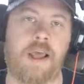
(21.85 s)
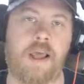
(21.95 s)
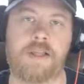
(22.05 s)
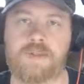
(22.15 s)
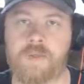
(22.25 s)

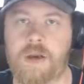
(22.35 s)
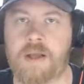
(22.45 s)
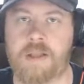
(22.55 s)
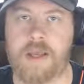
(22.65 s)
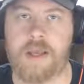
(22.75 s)
as
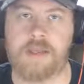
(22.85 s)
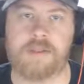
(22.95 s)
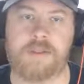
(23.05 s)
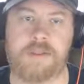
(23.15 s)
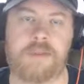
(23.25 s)
well
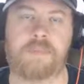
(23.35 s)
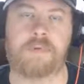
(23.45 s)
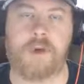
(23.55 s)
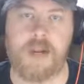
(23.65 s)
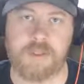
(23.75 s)
as the
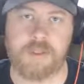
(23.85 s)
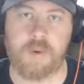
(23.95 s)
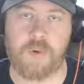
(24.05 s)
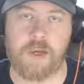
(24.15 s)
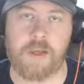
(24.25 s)
price
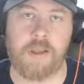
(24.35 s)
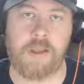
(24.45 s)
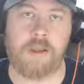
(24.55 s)
point.